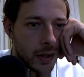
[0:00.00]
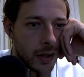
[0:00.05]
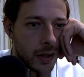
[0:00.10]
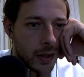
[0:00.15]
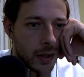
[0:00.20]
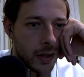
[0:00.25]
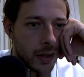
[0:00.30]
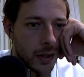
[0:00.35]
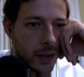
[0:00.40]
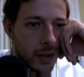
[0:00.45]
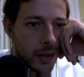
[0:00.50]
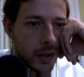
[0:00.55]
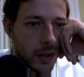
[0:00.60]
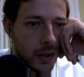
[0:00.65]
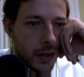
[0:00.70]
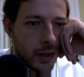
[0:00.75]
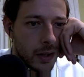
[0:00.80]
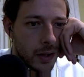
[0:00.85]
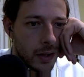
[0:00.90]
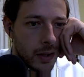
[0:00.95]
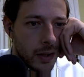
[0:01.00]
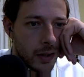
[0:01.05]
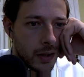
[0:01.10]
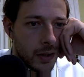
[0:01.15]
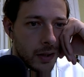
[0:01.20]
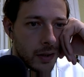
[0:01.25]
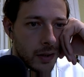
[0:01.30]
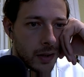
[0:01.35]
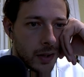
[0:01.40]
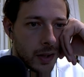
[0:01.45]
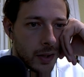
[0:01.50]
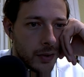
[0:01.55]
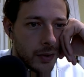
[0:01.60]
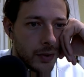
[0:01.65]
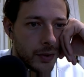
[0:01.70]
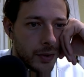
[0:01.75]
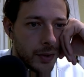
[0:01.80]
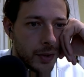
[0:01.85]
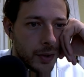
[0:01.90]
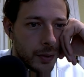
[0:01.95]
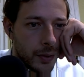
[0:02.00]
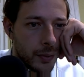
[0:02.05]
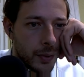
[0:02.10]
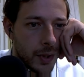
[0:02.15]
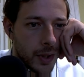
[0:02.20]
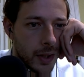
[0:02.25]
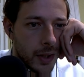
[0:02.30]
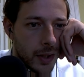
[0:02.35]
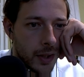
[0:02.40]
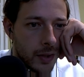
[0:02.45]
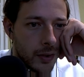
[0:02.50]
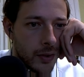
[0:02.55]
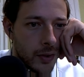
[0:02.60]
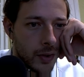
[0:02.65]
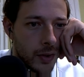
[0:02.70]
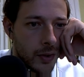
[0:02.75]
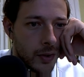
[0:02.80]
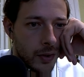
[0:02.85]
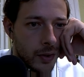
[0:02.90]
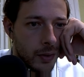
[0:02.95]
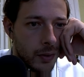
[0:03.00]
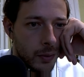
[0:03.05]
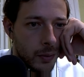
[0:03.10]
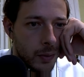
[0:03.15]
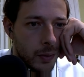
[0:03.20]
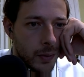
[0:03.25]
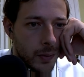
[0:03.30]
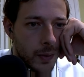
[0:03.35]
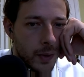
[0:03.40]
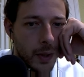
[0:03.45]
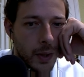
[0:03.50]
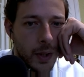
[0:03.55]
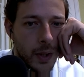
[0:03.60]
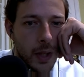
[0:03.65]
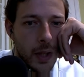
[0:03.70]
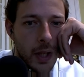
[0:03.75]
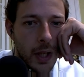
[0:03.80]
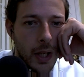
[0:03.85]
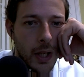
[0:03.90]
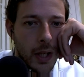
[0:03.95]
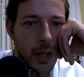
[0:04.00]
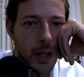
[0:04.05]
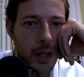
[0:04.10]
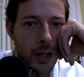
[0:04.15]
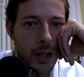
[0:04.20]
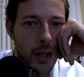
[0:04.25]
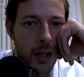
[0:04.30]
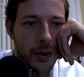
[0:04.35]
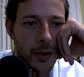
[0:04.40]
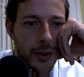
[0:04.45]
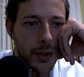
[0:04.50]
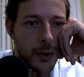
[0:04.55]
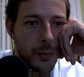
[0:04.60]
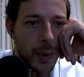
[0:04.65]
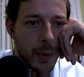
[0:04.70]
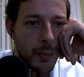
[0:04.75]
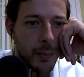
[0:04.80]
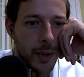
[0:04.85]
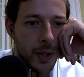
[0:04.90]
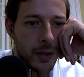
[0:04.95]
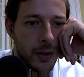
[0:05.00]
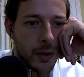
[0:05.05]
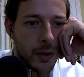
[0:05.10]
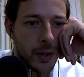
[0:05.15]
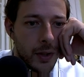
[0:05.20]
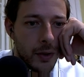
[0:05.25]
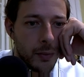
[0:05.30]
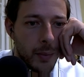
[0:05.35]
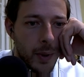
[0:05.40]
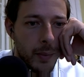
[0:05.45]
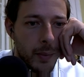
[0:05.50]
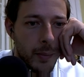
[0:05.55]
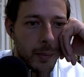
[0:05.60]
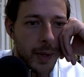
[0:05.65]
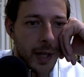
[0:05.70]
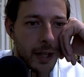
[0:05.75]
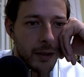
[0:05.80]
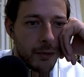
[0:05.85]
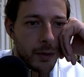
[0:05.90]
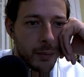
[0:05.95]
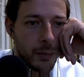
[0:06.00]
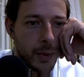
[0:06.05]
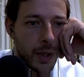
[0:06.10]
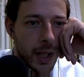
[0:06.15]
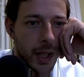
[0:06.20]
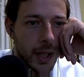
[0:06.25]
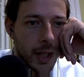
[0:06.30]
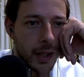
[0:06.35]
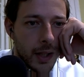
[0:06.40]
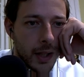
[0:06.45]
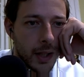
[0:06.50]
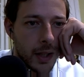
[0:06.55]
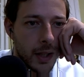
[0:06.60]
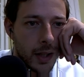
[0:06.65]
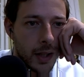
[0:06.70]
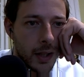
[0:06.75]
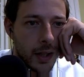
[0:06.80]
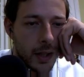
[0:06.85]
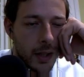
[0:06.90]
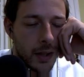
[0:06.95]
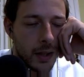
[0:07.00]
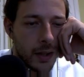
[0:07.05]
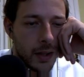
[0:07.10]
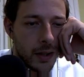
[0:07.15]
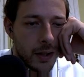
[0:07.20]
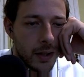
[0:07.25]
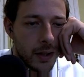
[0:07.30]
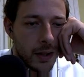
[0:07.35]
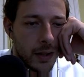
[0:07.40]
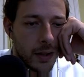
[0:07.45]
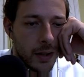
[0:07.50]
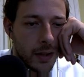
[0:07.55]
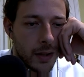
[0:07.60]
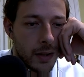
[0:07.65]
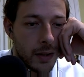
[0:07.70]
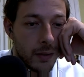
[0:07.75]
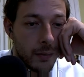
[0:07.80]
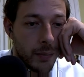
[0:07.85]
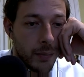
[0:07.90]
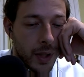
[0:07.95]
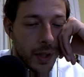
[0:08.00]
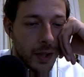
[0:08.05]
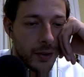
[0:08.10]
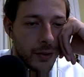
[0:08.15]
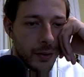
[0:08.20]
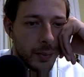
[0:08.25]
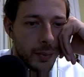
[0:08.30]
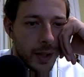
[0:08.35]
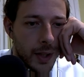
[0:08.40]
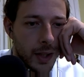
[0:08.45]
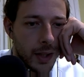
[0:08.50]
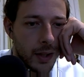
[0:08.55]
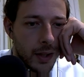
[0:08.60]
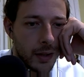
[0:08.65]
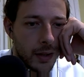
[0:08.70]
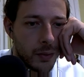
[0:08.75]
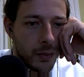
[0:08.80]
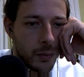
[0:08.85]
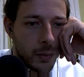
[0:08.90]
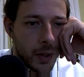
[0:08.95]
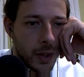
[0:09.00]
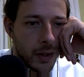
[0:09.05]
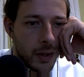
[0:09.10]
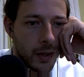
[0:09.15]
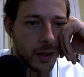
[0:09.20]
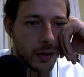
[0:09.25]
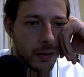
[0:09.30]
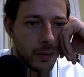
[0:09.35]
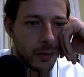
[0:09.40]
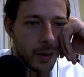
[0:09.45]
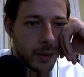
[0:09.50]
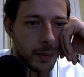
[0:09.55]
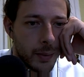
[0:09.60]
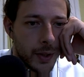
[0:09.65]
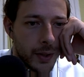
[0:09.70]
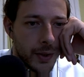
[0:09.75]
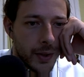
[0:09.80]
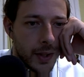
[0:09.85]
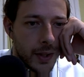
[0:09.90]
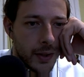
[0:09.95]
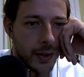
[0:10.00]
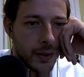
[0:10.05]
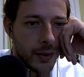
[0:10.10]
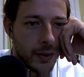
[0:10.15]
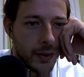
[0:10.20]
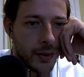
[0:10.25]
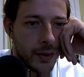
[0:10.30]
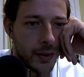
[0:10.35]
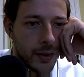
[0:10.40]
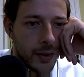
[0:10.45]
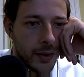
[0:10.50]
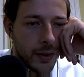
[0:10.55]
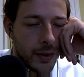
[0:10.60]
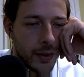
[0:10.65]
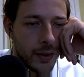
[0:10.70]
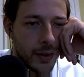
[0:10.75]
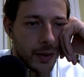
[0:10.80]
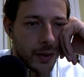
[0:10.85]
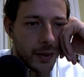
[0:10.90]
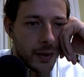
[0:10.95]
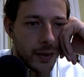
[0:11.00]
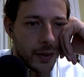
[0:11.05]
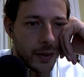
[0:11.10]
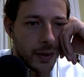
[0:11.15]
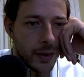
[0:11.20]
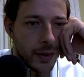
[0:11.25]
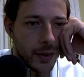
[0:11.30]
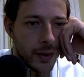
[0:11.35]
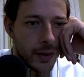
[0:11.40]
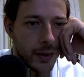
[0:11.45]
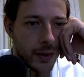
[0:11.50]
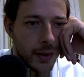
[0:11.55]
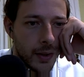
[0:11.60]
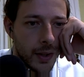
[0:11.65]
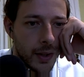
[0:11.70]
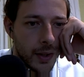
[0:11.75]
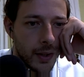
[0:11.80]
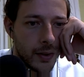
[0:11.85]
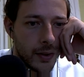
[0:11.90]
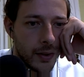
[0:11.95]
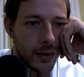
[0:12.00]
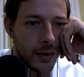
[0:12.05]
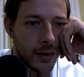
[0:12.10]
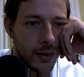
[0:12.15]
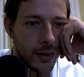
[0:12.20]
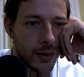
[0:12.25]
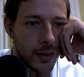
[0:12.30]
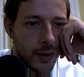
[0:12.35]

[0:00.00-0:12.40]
King here, knight c3, king c2. This might be bad for black. Possibly. Is weird. What about this? This.